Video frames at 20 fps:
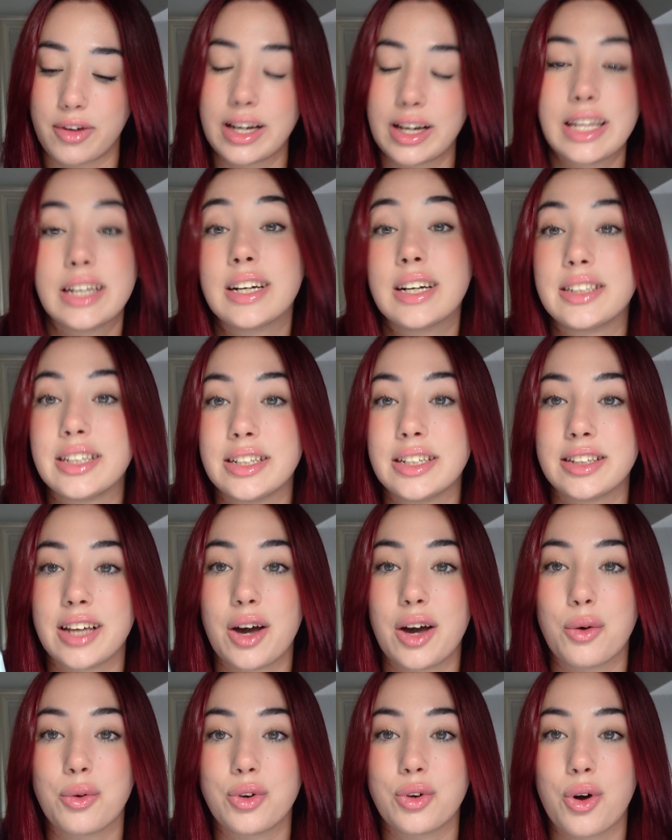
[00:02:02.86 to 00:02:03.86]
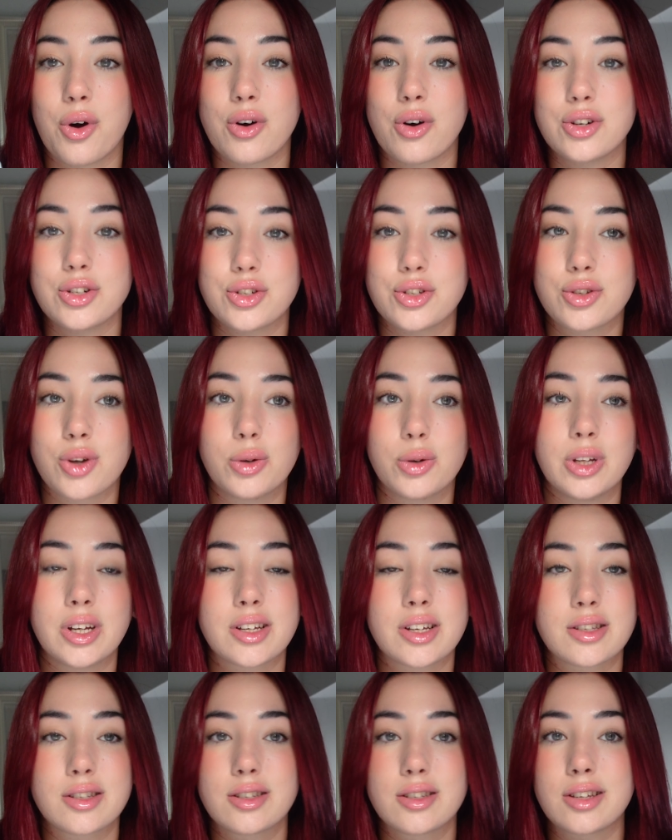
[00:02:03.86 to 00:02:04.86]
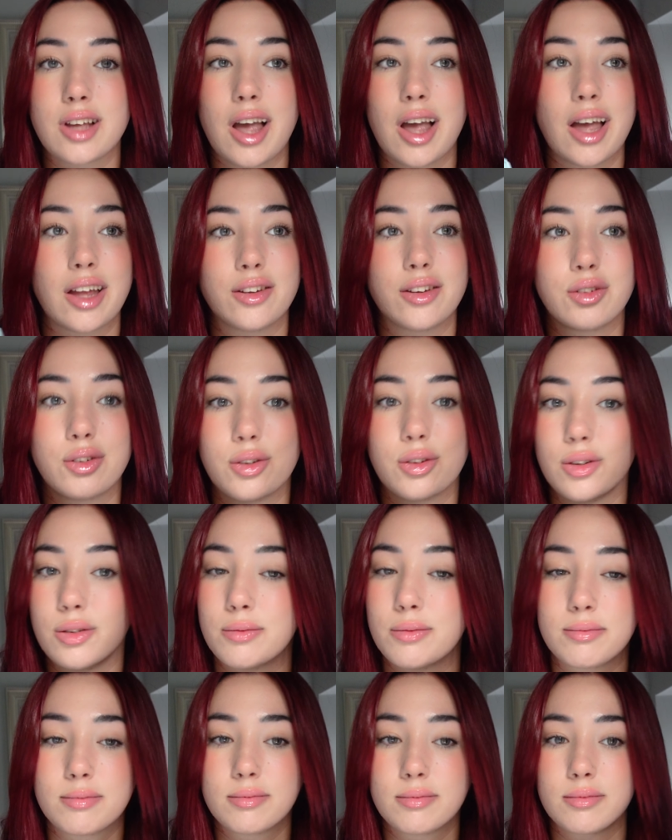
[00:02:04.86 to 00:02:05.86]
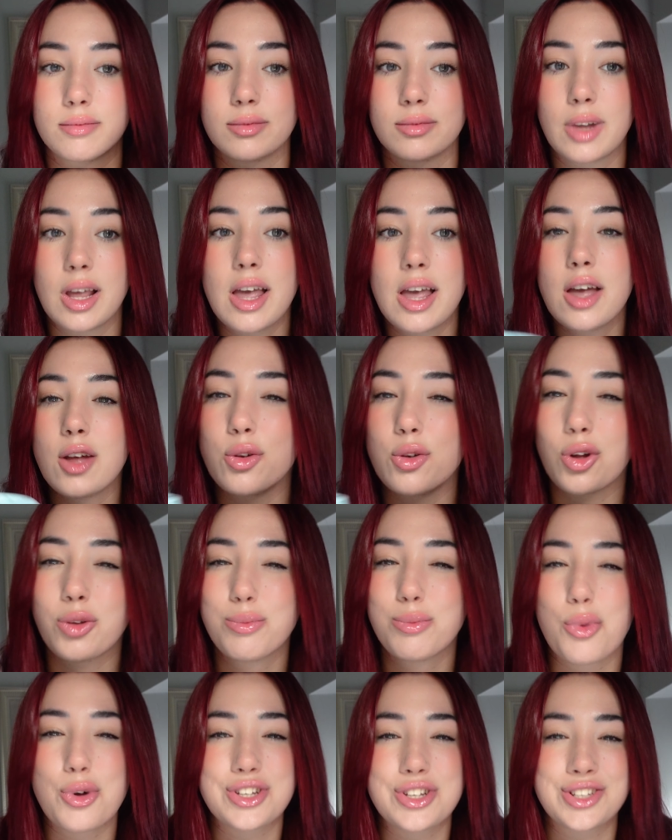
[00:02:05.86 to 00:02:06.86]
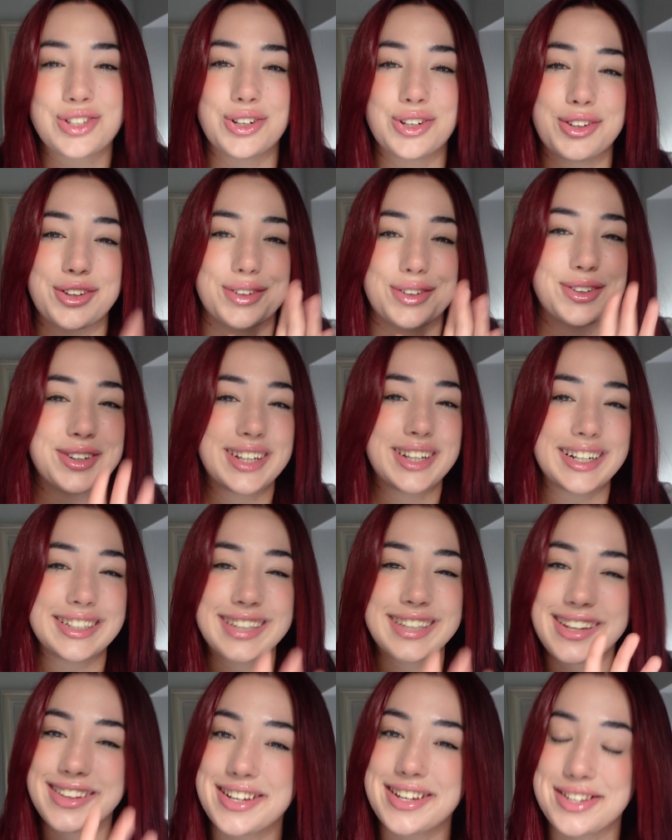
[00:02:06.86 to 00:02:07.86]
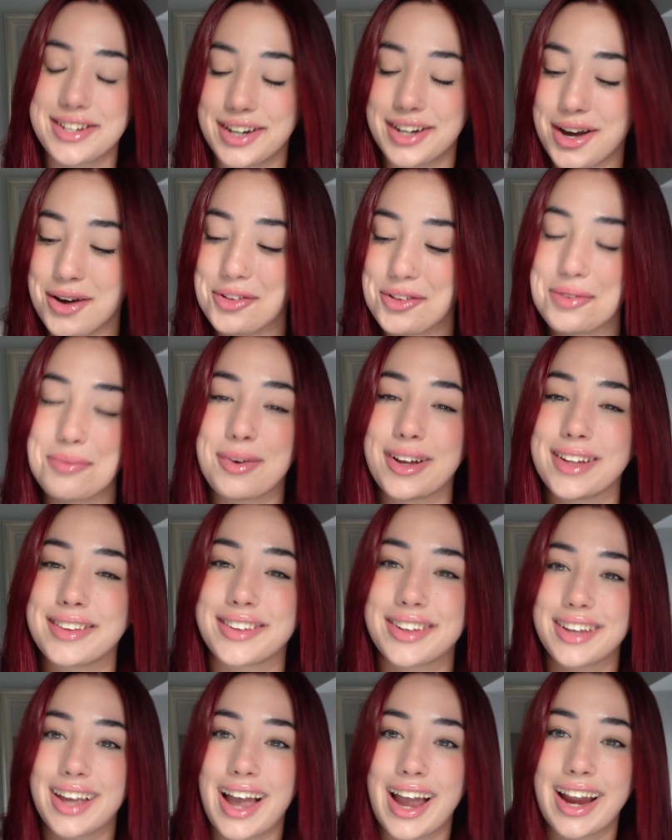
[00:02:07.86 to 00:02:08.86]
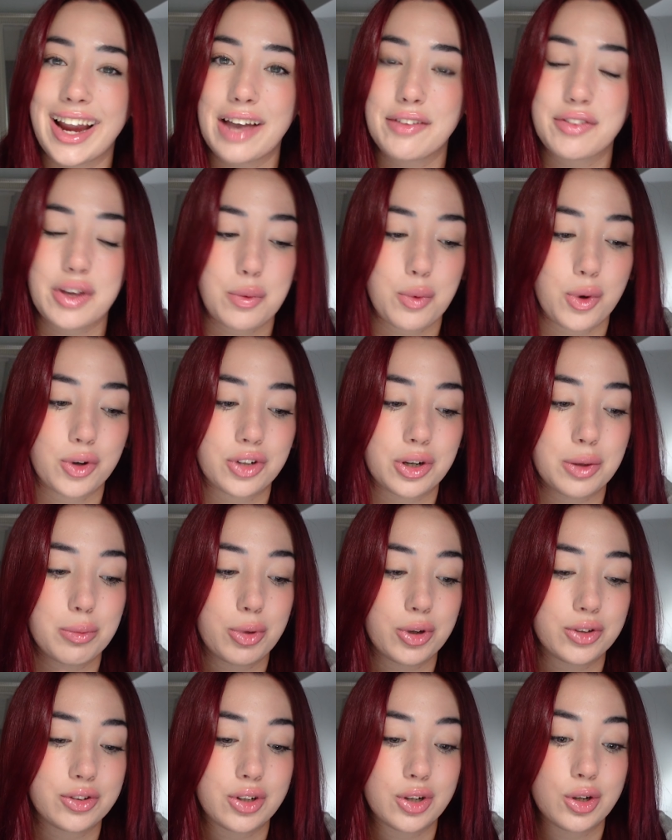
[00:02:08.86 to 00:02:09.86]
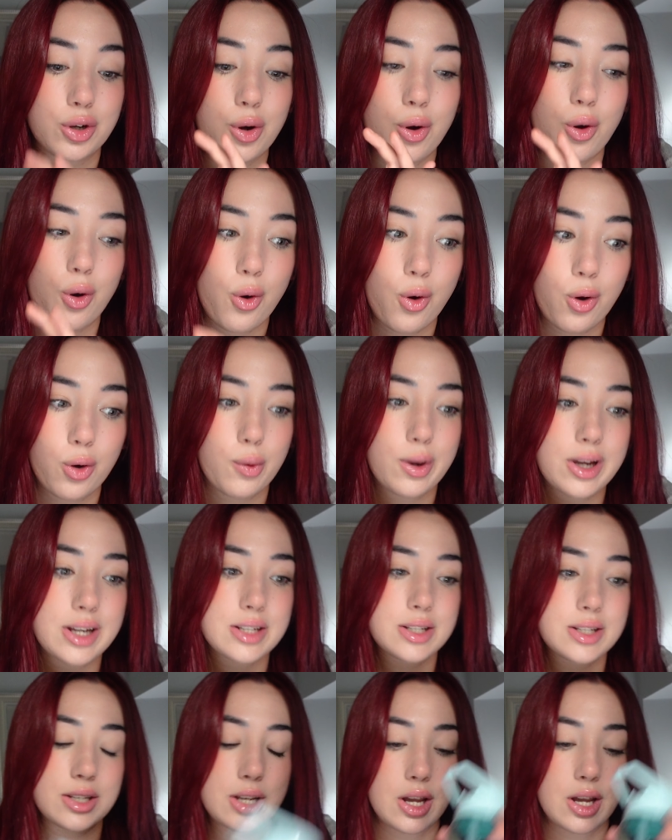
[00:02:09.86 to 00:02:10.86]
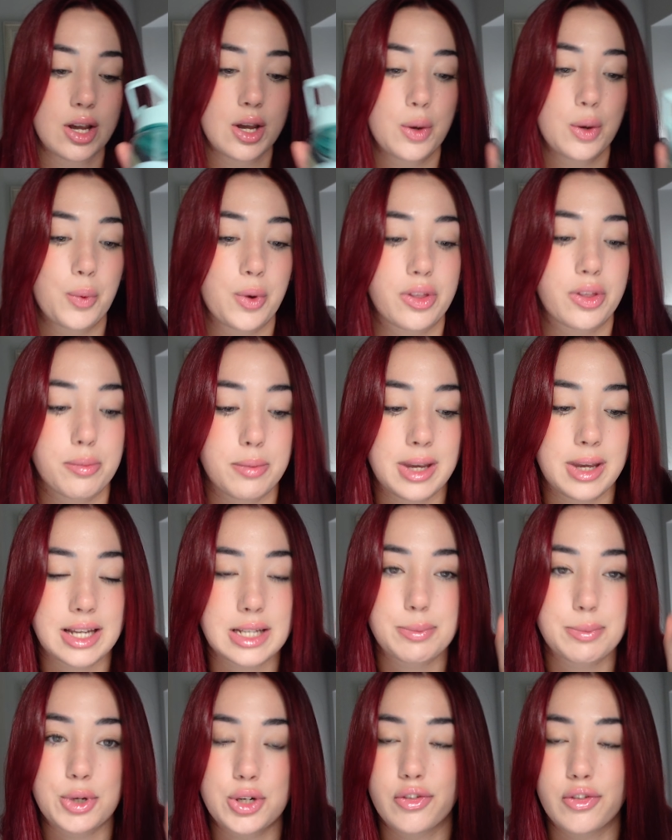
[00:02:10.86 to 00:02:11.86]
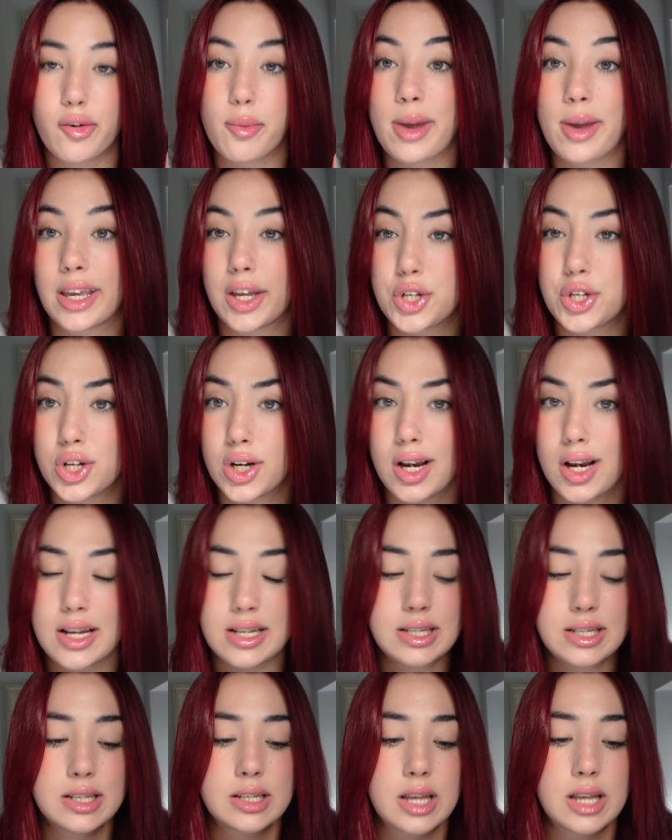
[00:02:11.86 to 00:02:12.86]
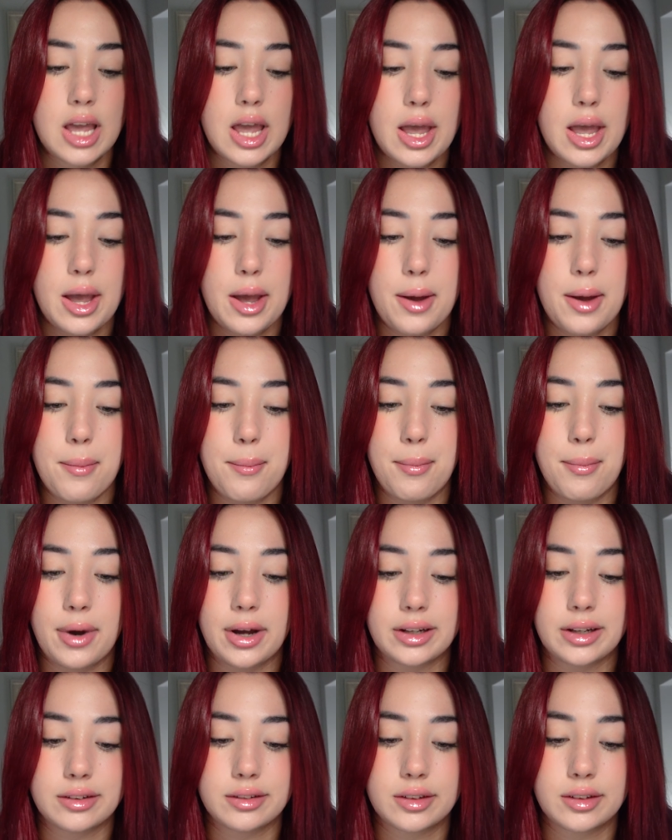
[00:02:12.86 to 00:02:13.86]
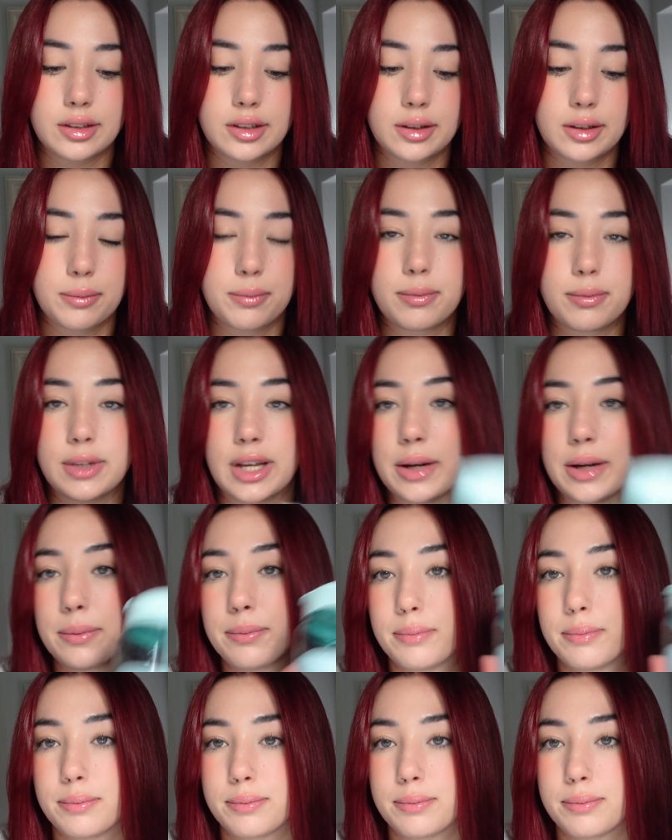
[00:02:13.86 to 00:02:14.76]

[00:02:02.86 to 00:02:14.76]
finally cutting down on sodas and not monster though like that doesn't count but I have a water bottle always with me especially for my kitchen classes but yeah